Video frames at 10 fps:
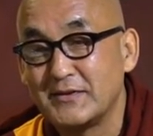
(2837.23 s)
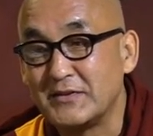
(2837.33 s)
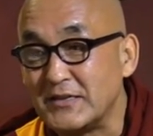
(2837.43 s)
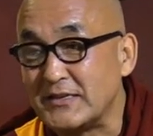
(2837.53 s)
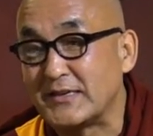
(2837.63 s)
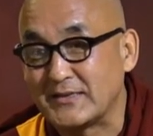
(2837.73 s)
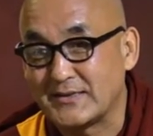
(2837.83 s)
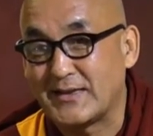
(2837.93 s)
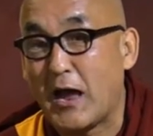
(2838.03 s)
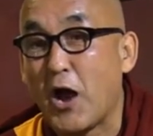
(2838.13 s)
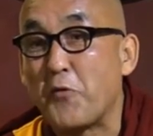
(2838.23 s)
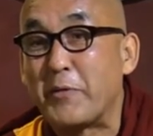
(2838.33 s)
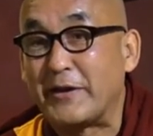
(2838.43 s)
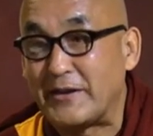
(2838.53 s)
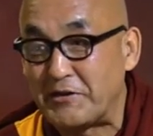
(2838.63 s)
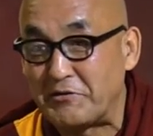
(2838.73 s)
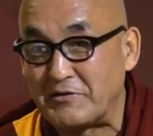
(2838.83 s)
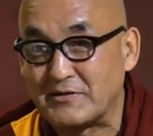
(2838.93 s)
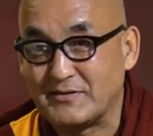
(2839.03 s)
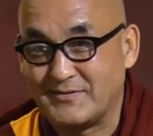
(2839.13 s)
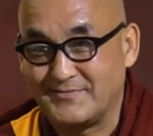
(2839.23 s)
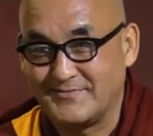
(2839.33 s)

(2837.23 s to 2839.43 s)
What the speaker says: teachings, how many years?